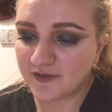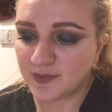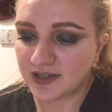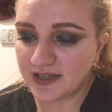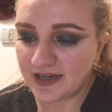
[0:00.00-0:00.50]
of
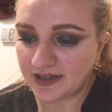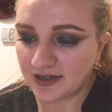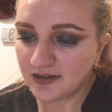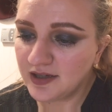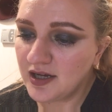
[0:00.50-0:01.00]

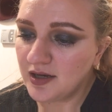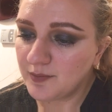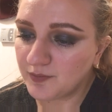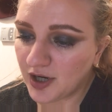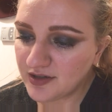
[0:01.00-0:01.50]
Malaya,
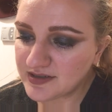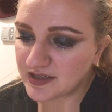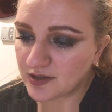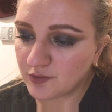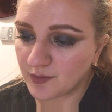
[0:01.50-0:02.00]

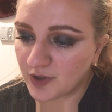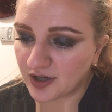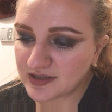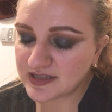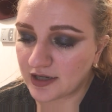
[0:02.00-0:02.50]
Marsden
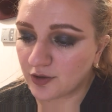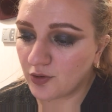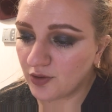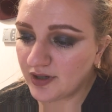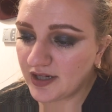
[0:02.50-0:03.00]
remarks that
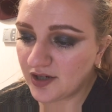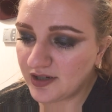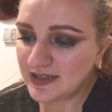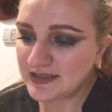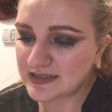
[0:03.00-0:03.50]

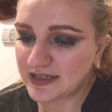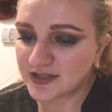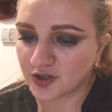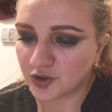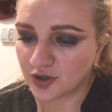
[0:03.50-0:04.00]
coronary
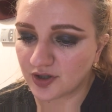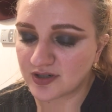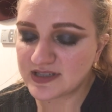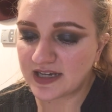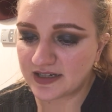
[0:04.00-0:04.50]
disease
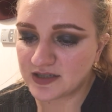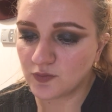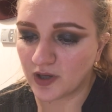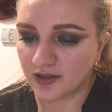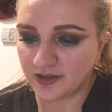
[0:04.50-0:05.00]
occurs and is
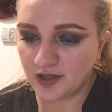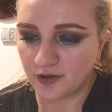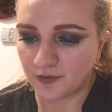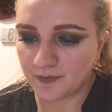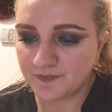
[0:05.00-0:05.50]
well
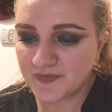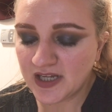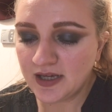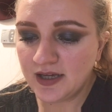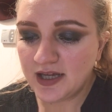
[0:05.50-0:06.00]
known.
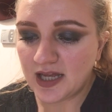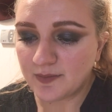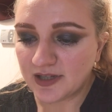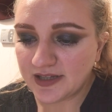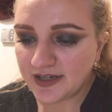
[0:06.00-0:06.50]

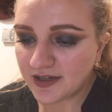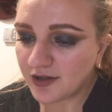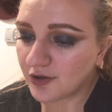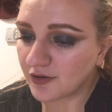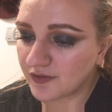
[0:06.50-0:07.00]
In
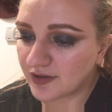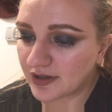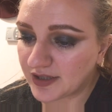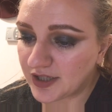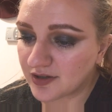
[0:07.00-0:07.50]
Malaya, over
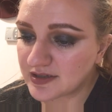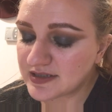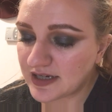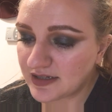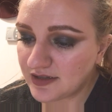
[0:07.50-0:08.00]
the
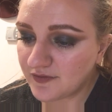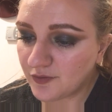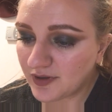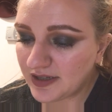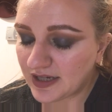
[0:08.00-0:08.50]
years
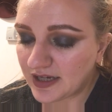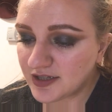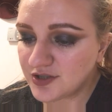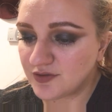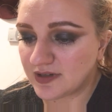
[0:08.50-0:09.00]

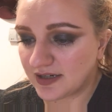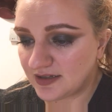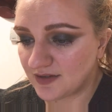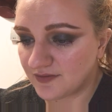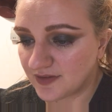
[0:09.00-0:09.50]
1948 to
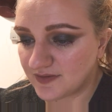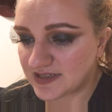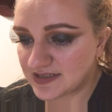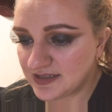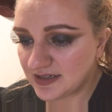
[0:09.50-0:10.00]

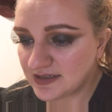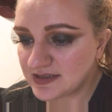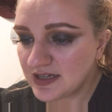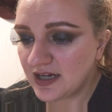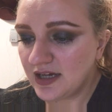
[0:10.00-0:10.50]
1956,